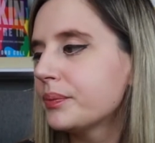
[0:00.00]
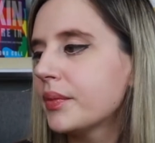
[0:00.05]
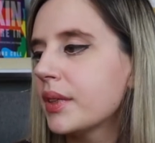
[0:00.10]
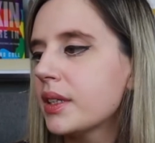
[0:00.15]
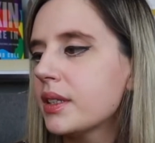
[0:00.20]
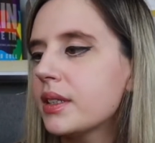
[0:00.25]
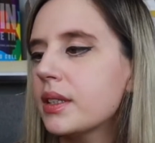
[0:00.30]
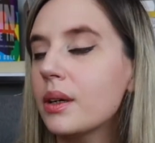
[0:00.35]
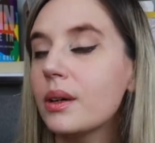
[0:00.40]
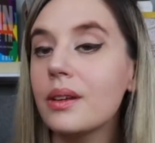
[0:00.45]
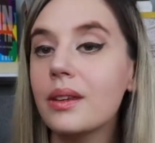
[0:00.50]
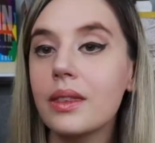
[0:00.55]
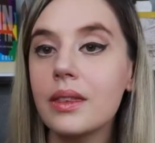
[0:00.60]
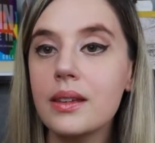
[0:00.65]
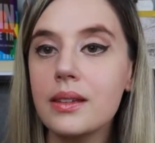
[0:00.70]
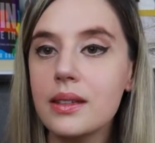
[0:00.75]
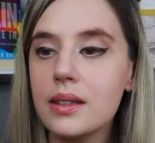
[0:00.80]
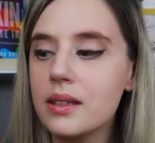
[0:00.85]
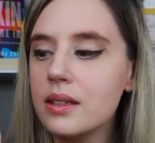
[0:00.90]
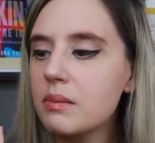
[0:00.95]
So
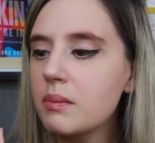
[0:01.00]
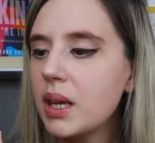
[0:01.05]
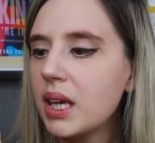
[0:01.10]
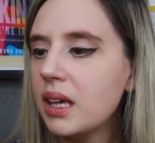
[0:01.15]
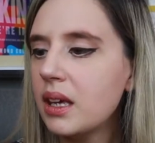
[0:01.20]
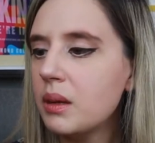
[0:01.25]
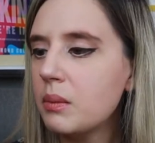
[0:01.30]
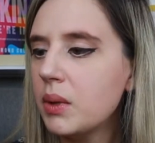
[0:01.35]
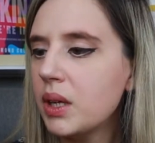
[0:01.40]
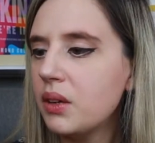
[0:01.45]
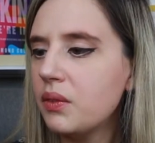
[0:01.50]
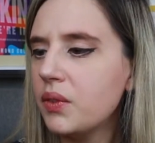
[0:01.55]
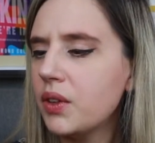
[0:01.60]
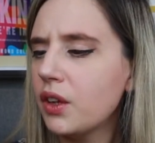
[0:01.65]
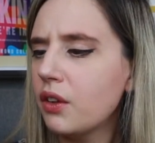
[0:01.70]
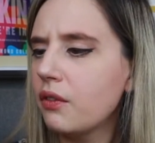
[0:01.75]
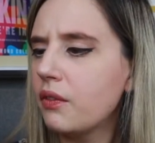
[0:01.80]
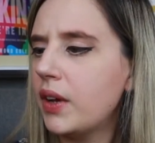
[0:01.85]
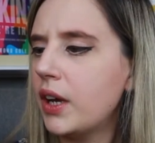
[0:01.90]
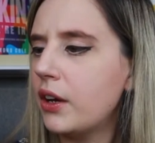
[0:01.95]
this is making me
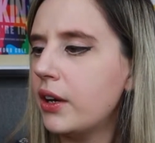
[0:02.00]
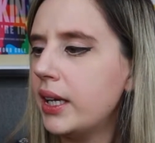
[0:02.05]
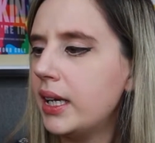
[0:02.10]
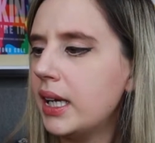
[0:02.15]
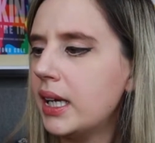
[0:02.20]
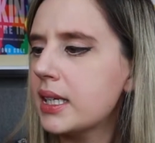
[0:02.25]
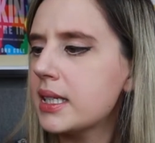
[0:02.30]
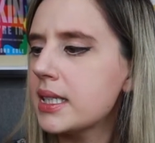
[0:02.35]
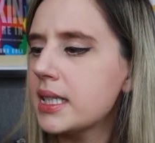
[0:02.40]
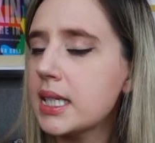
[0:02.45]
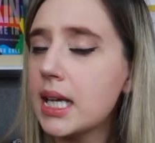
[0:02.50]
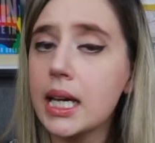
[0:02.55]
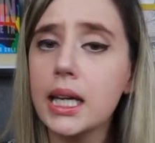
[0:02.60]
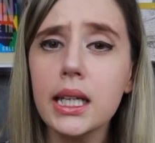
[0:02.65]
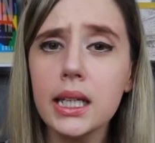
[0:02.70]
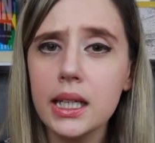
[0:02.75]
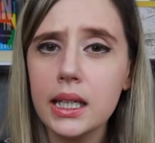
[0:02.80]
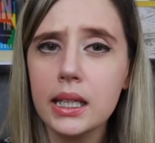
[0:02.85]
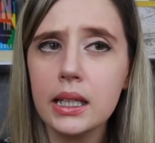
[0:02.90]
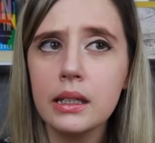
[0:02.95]
feel very
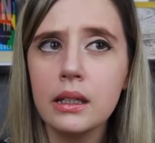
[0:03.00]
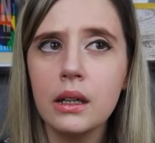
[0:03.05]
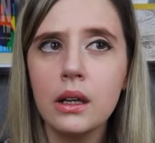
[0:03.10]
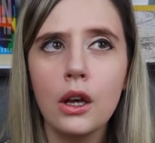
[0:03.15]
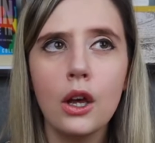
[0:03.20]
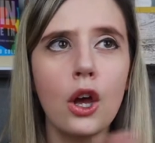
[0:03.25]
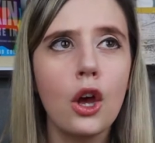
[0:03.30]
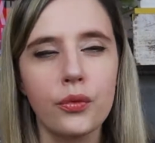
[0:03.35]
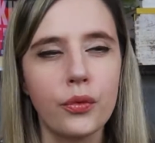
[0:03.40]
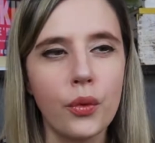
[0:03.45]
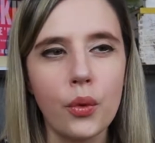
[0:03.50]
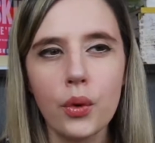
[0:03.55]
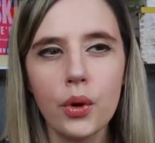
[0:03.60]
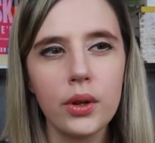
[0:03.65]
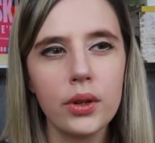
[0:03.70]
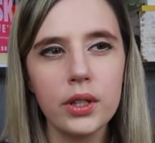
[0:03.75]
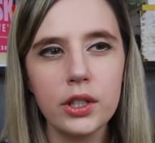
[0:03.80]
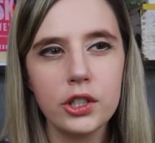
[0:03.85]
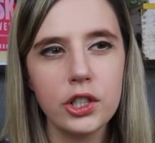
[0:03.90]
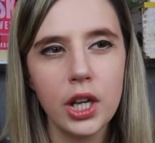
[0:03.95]
excited for
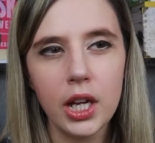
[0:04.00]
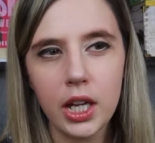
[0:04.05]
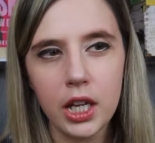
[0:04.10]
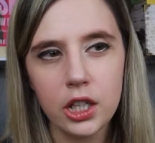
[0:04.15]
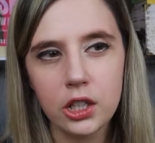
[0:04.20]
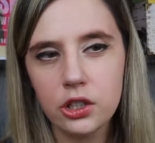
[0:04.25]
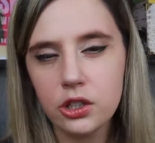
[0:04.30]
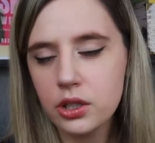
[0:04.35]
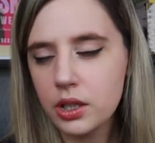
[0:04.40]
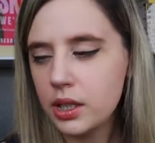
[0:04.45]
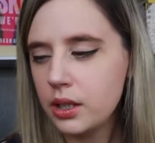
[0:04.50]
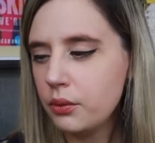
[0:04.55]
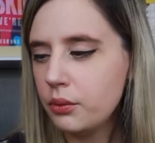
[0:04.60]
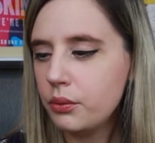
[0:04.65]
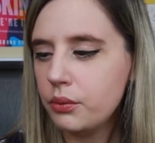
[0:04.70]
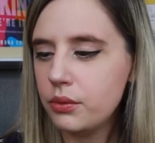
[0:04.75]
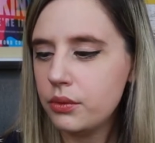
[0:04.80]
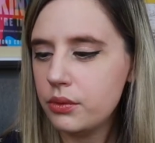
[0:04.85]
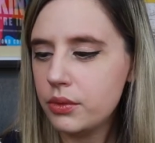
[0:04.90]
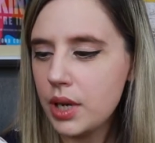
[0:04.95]
the change
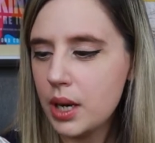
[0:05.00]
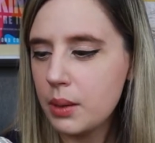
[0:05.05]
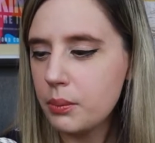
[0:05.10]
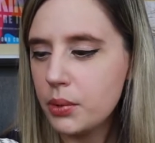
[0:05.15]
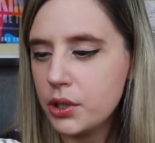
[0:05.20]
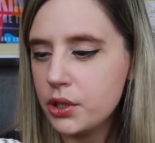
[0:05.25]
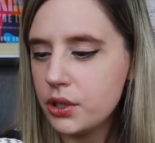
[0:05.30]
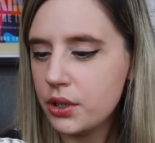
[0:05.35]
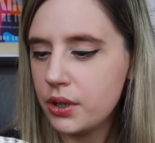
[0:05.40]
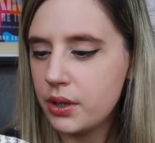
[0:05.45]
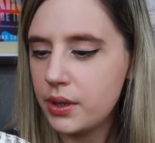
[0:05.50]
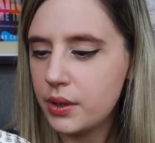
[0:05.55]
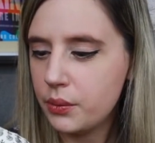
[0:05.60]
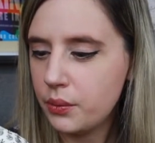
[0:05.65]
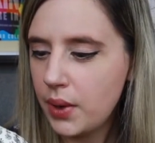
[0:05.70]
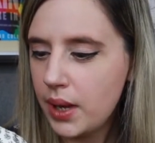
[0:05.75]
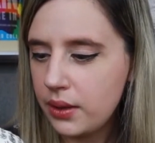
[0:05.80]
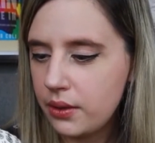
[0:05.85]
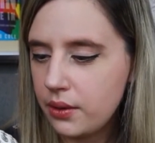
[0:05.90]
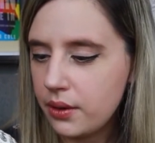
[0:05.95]
in temperature and
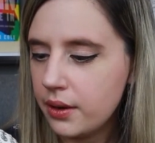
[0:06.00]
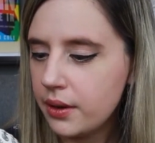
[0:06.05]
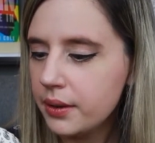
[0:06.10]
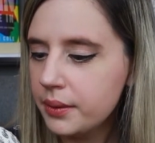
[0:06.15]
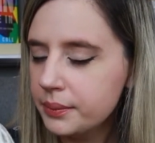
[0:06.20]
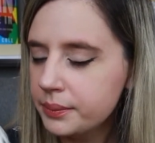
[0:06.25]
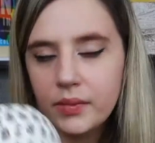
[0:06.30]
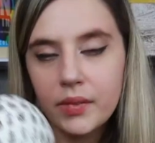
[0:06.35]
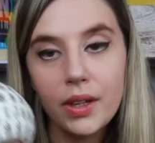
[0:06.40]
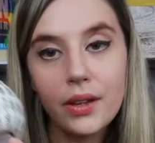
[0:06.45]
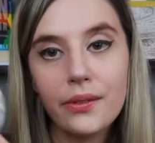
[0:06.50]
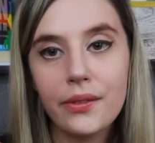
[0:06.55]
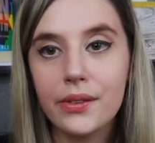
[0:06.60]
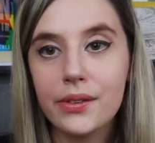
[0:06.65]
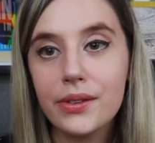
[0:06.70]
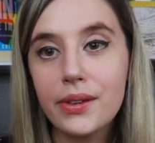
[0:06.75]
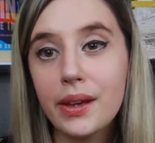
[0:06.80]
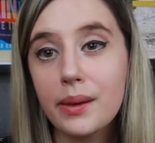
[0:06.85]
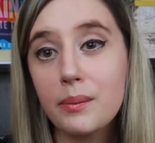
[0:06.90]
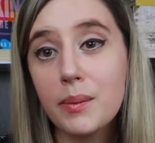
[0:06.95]
weather.
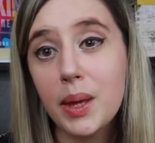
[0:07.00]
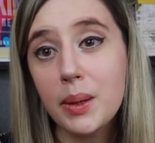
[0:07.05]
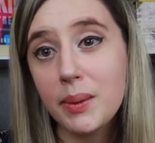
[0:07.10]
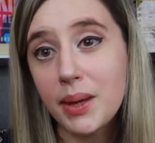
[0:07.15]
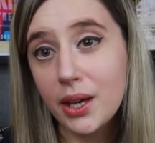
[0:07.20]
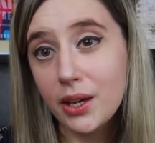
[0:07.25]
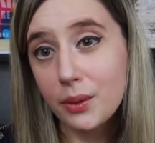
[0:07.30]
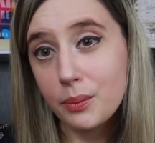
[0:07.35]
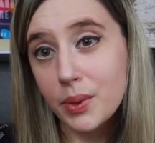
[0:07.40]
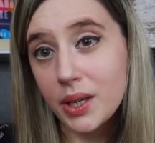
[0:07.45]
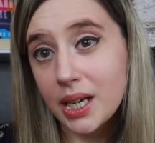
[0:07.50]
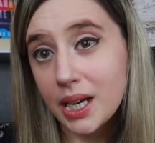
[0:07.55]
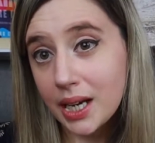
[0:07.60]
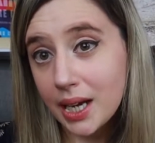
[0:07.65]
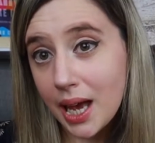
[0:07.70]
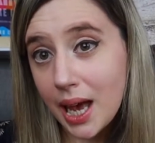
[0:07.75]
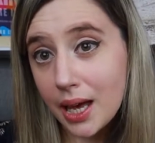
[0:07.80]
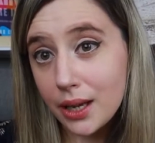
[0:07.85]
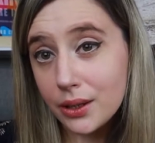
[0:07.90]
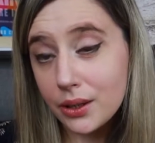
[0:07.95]
Looks like maybe I could put a
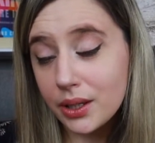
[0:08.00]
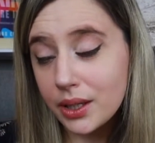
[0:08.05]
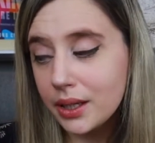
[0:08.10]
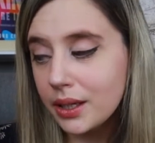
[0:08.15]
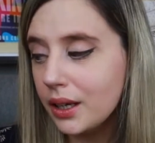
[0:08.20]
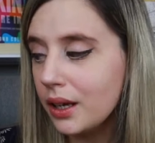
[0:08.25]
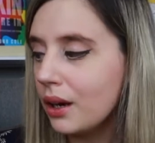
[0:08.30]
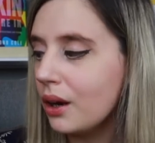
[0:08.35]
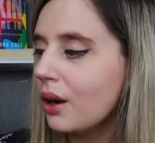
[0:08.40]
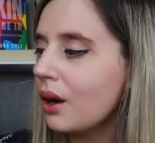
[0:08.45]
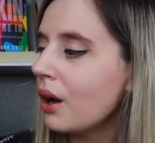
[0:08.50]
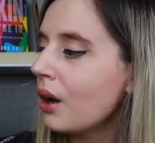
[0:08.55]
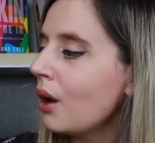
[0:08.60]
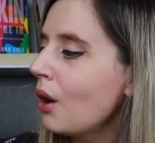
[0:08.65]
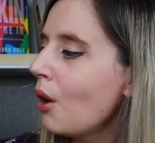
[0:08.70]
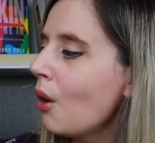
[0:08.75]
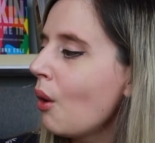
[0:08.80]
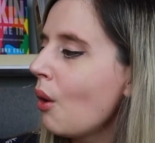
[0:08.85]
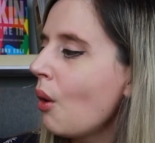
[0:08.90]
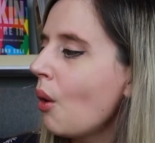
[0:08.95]
candle in here,
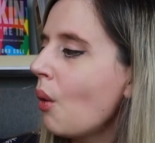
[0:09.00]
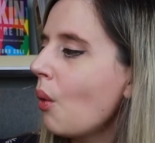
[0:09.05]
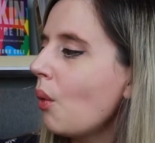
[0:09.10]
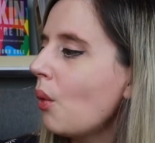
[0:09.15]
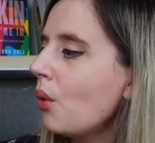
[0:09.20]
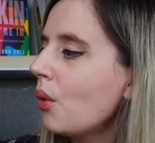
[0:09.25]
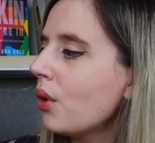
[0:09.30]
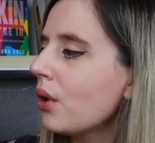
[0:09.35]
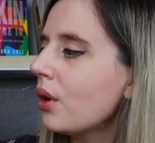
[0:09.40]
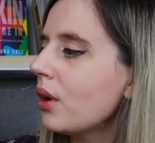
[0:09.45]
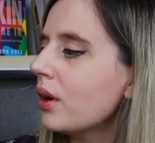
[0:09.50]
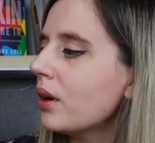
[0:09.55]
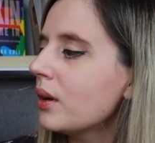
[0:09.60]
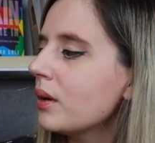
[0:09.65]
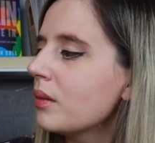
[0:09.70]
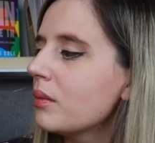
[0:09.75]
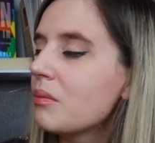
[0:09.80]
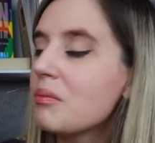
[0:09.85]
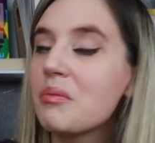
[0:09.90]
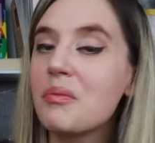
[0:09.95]
or
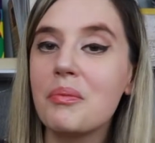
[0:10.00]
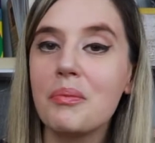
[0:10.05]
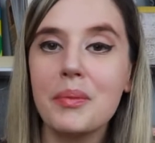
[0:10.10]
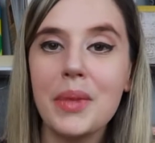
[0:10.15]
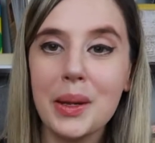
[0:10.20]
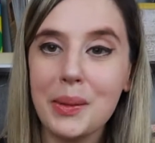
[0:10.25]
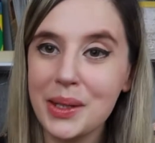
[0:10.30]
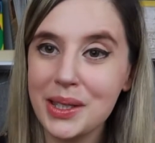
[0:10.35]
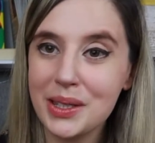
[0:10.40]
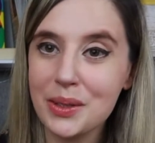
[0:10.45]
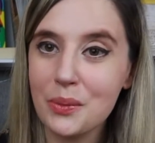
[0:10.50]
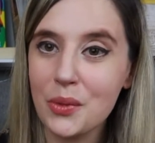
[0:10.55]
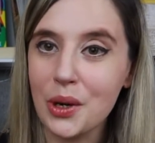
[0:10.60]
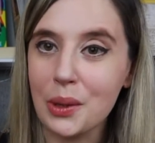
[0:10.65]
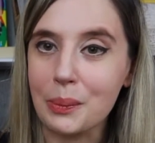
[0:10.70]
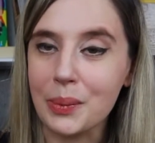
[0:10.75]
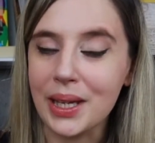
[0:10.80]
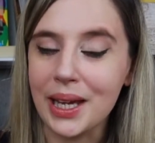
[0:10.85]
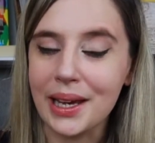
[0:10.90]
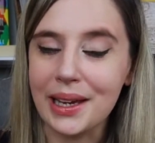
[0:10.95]
maybe some more
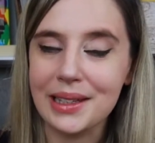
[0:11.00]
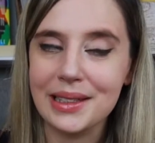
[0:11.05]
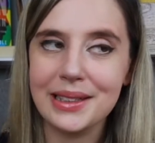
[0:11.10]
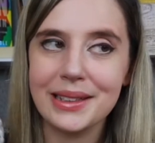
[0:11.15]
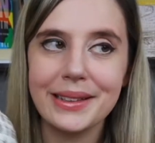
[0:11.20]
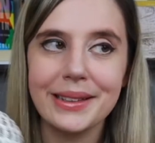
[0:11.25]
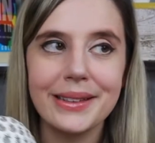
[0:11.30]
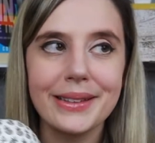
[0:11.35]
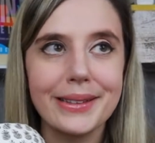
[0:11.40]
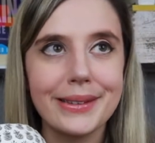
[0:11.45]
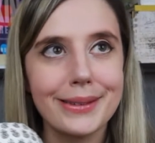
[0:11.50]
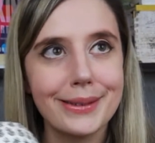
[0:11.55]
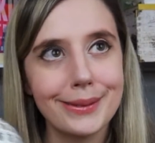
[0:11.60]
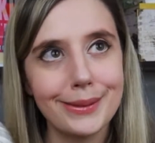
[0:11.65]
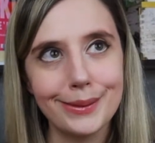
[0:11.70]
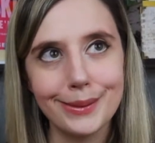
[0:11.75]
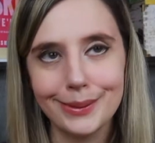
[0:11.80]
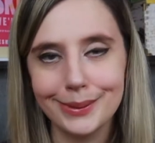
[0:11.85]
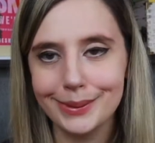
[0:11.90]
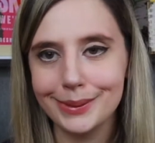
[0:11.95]
plants because
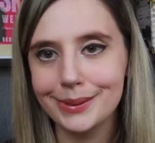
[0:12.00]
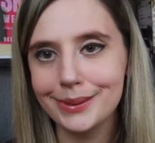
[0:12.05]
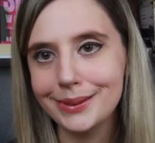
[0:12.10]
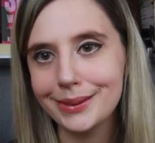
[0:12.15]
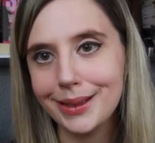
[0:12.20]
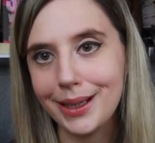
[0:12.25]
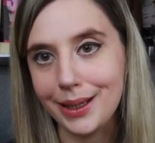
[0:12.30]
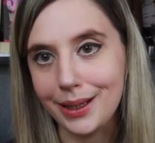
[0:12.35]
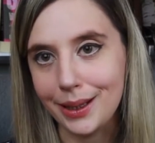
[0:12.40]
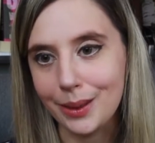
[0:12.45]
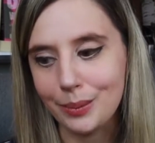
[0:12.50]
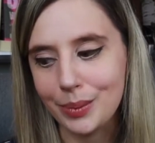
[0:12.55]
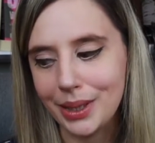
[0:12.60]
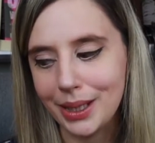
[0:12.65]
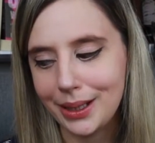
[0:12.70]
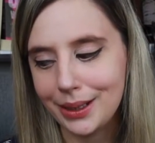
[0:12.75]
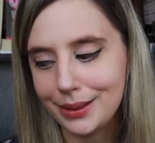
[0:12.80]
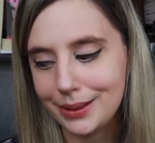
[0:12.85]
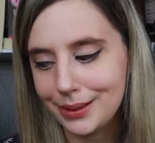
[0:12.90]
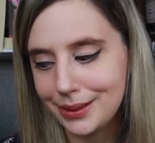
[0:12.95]
I like
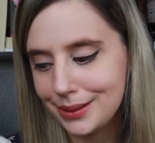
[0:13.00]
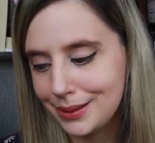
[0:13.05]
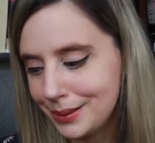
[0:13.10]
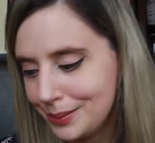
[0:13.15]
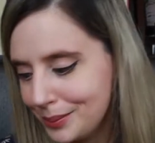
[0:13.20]
plants.